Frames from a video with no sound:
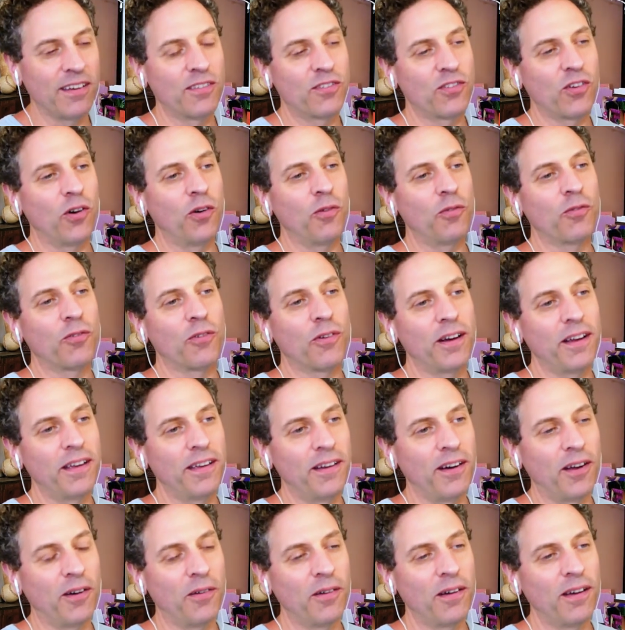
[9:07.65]
So great, you
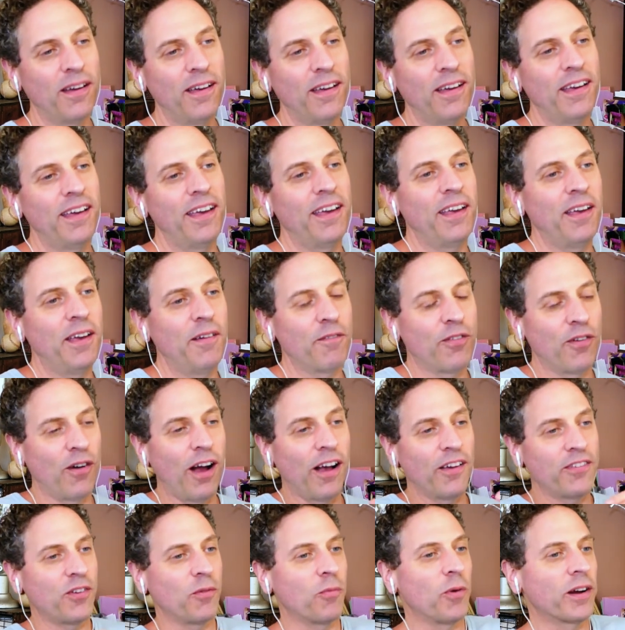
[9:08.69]
know, for
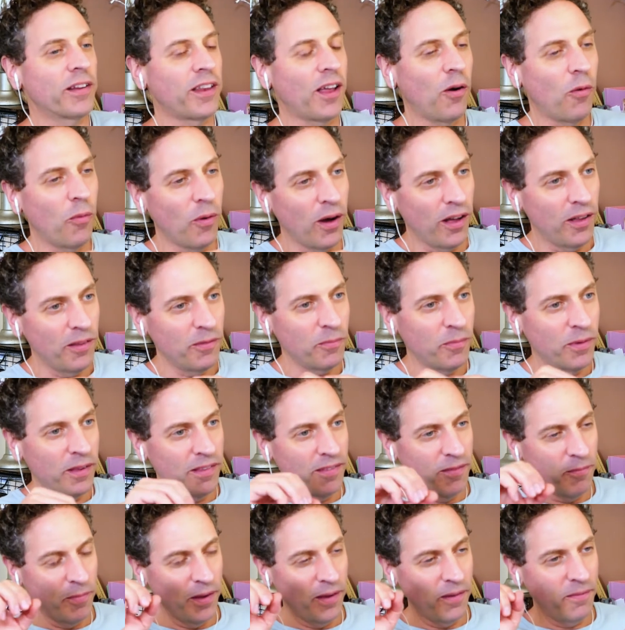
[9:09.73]
us, it worked out well.
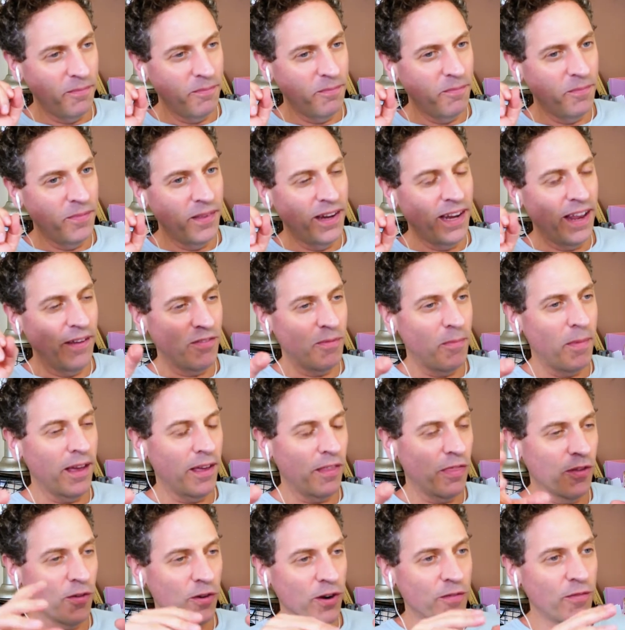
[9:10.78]
We didn't have to make a
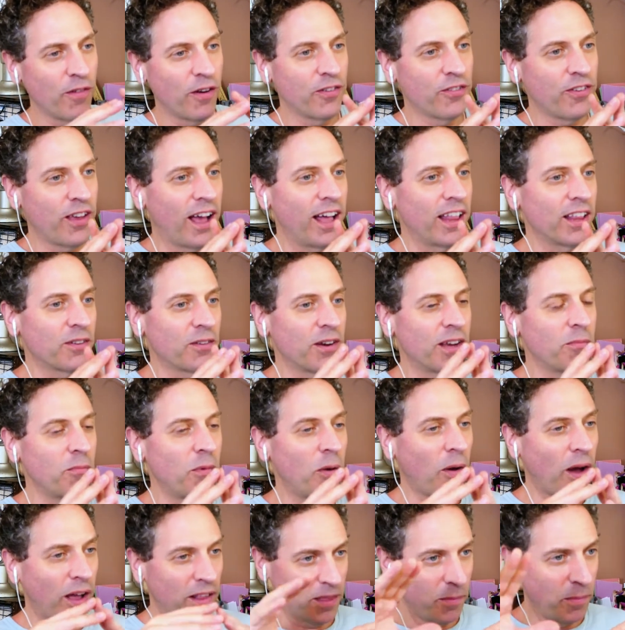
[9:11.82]
third of our salary and we
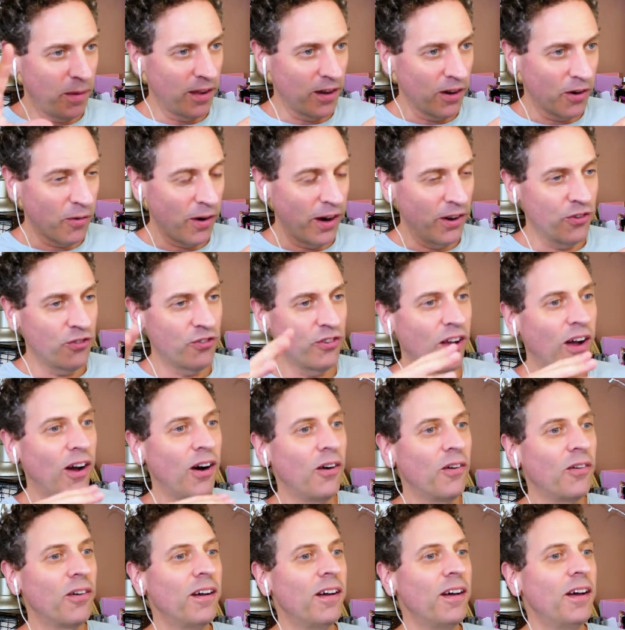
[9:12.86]
got to be on a great
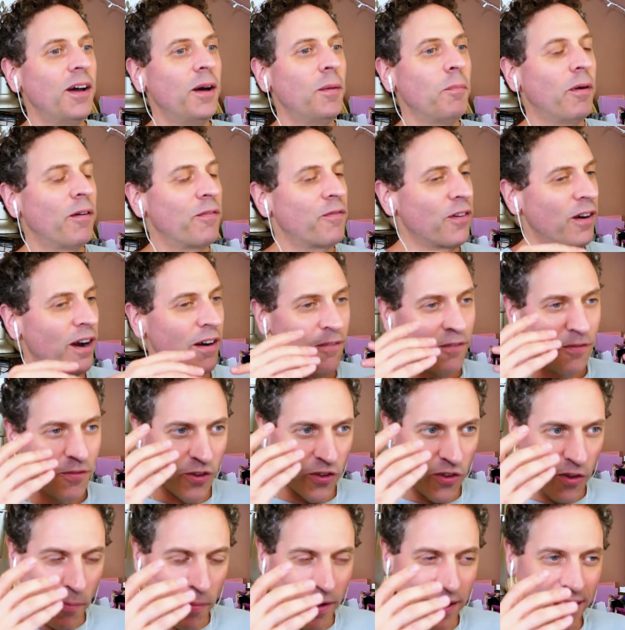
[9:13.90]
show. But for
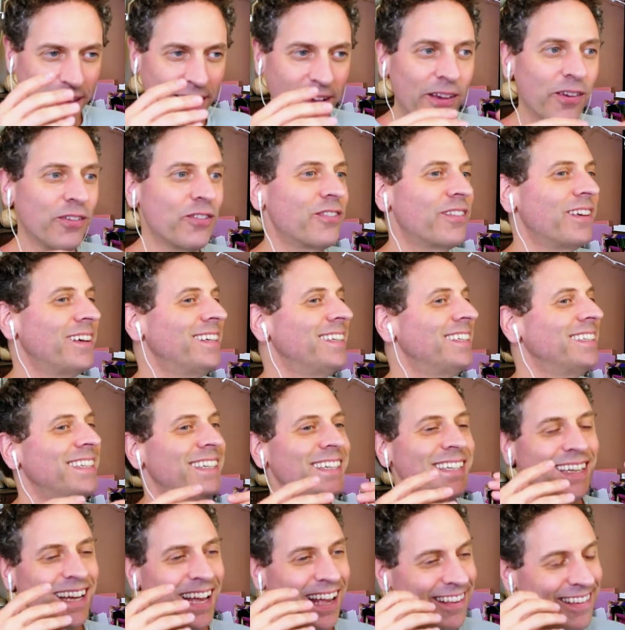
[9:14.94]
somebody else,
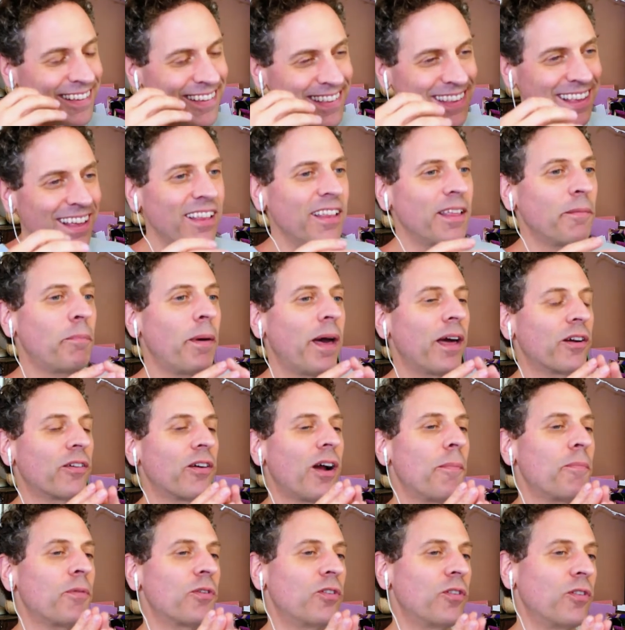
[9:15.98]
it's still a better
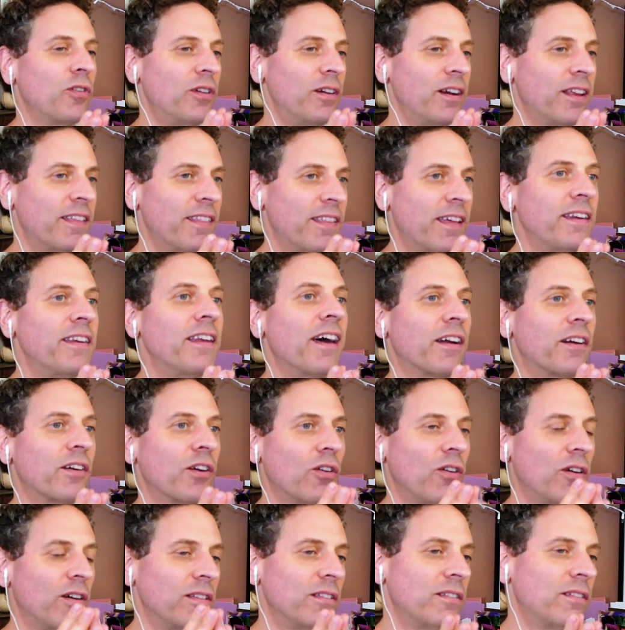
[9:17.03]
opportunity than none at
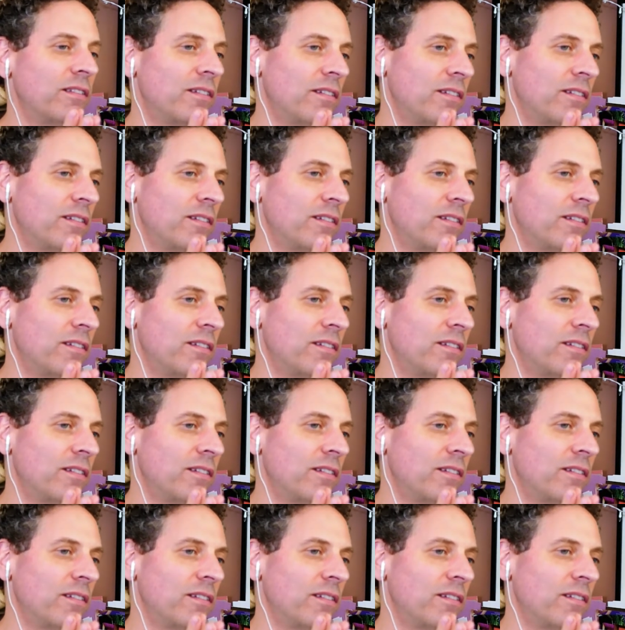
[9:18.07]
all.